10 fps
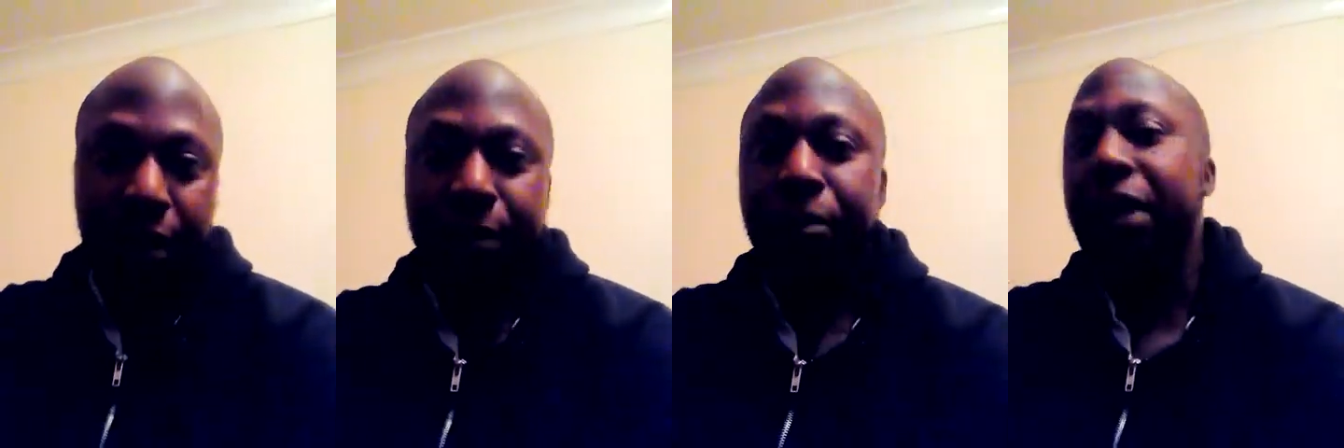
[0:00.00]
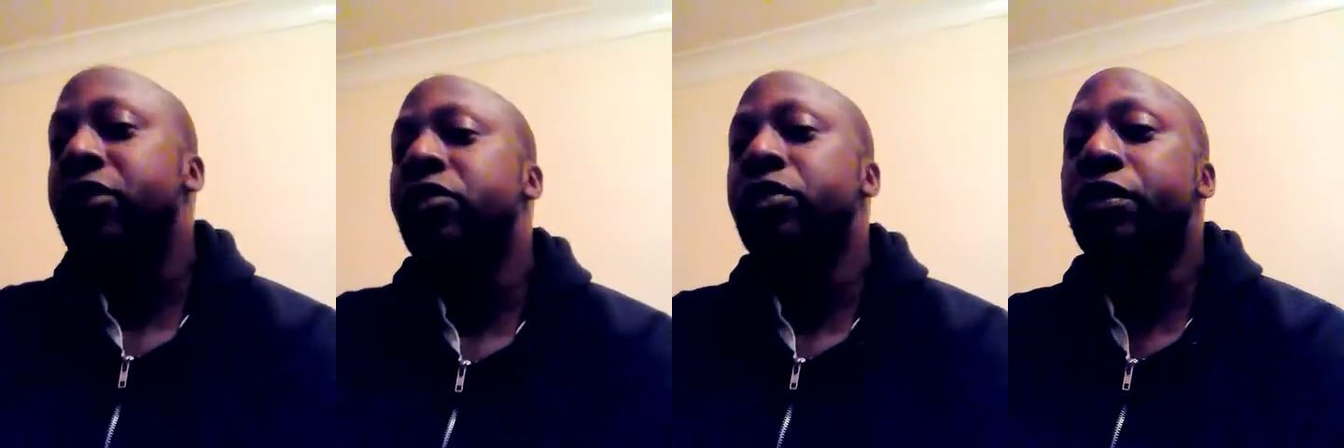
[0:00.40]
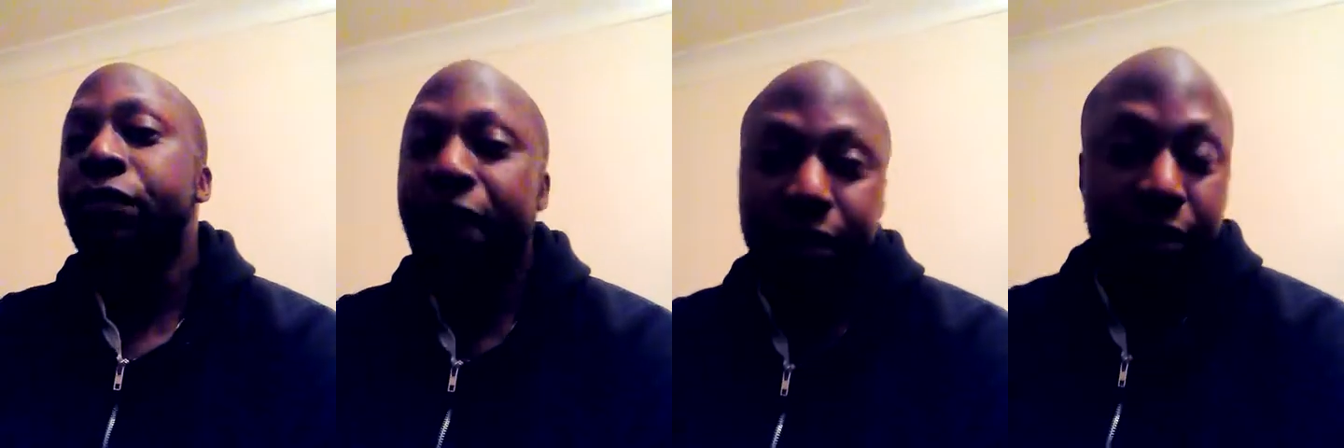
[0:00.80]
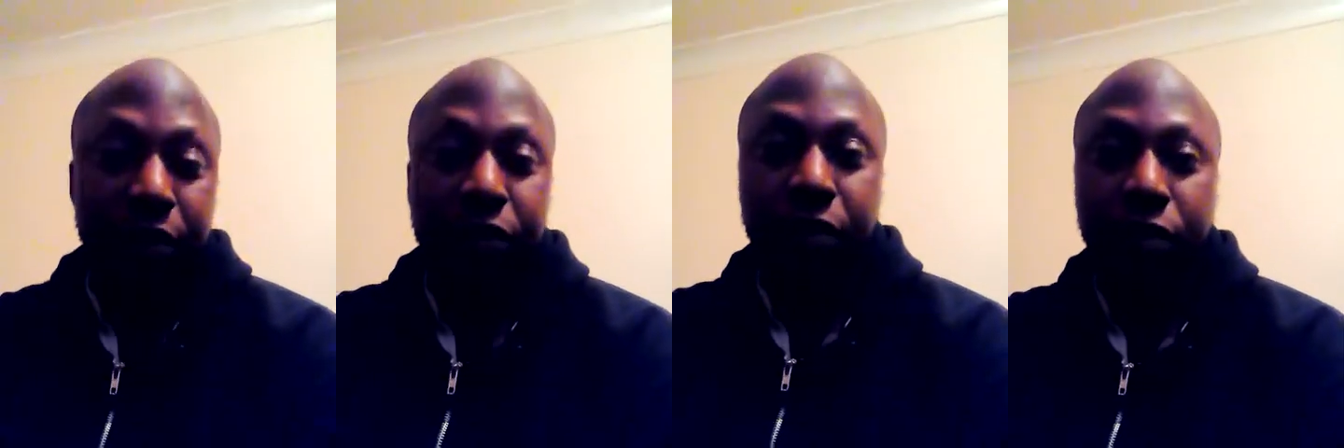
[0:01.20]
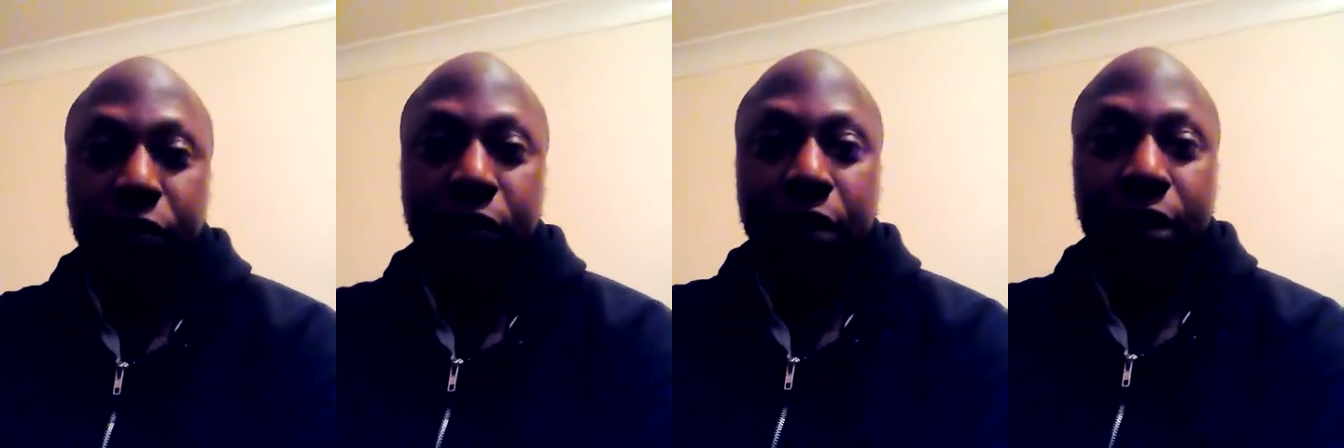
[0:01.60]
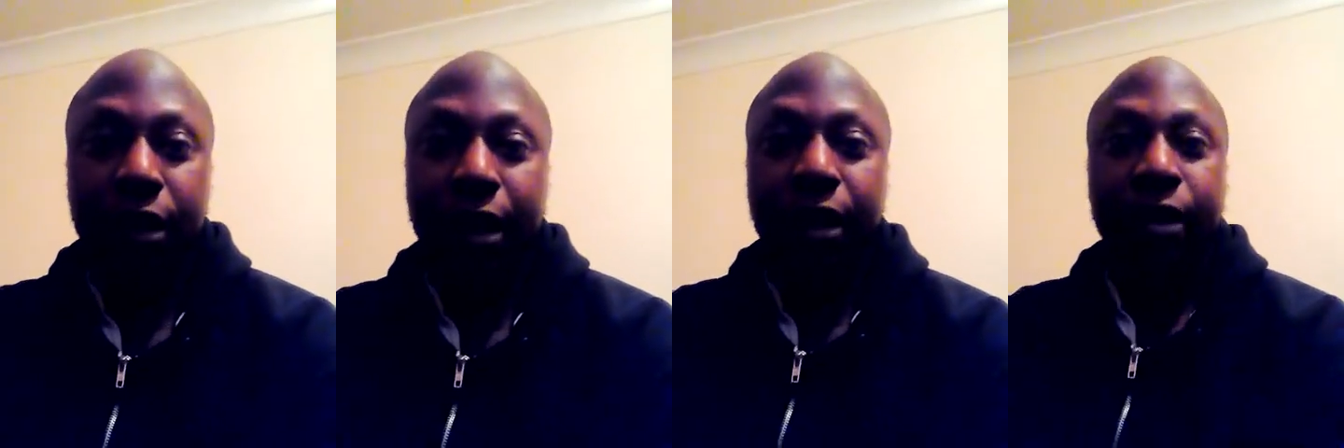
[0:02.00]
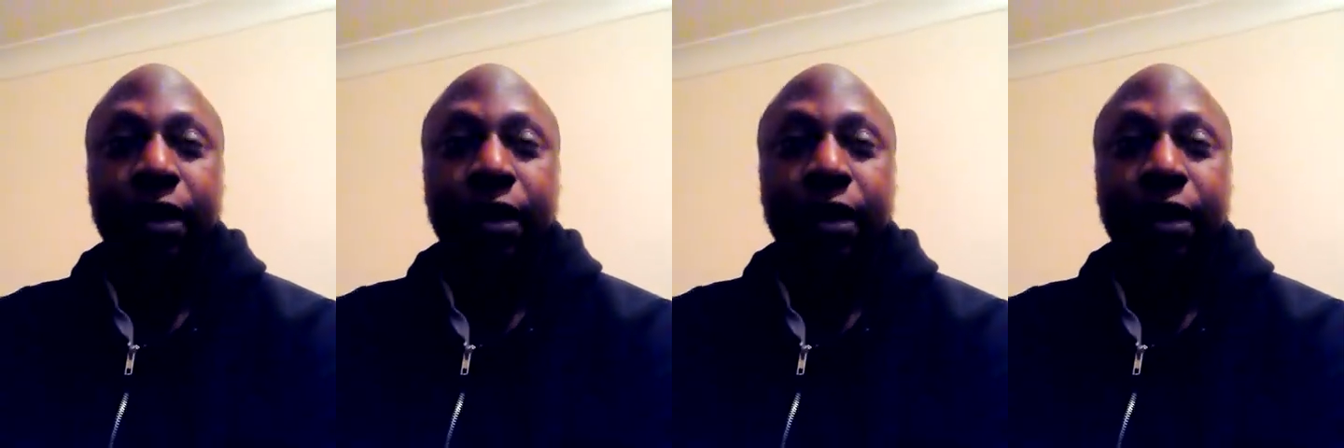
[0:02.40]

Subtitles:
but do defend yourself. Yeah,